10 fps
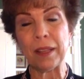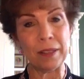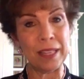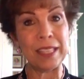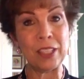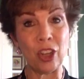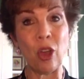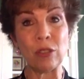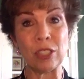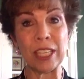these are
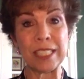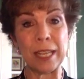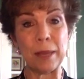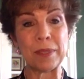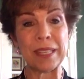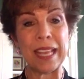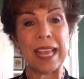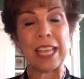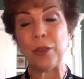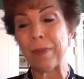coaching tips.
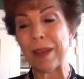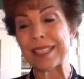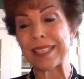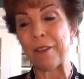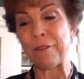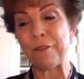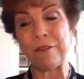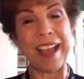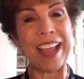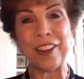You must have
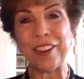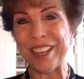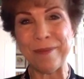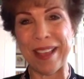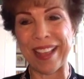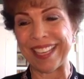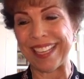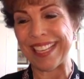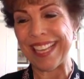fire in your belly.